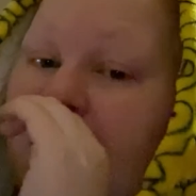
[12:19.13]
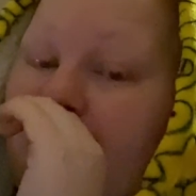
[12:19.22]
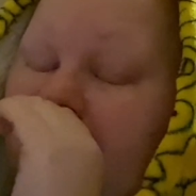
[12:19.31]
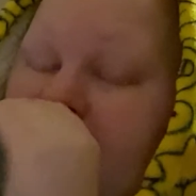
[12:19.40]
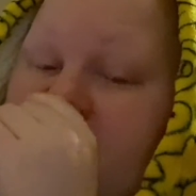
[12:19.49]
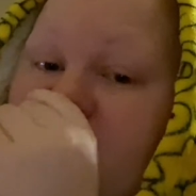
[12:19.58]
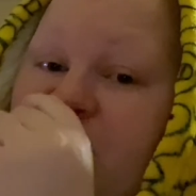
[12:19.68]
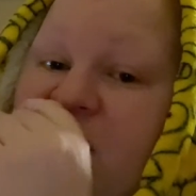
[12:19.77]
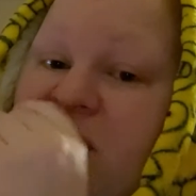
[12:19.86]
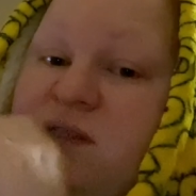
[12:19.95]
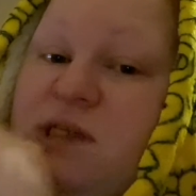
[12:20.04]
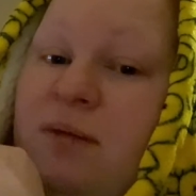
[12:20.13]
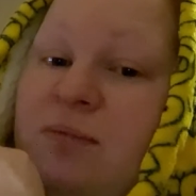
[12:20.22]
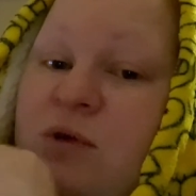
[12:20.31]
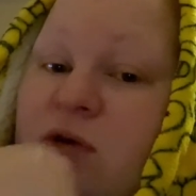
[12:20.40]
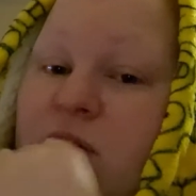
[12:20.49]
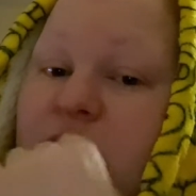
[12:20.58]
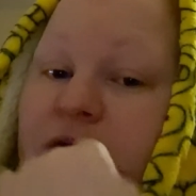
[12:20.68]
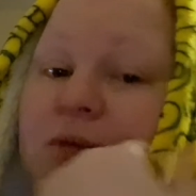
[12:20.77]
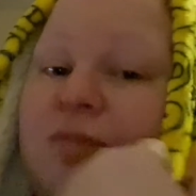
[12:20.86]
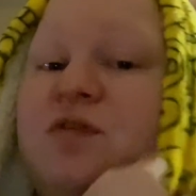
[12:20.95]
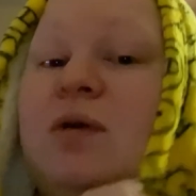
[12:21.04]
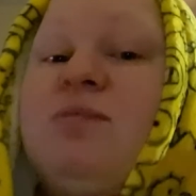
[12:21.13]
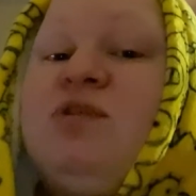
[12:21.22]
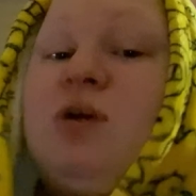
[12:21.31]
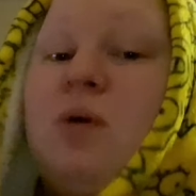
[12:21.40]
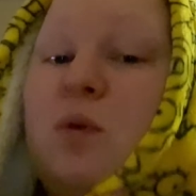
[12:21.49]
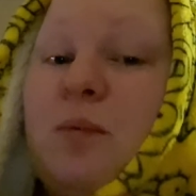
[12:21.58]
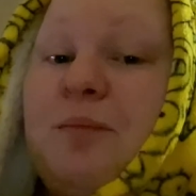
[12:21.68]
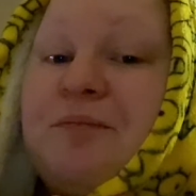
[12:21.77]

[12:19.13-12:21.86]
to pick a stepdaughter up from school.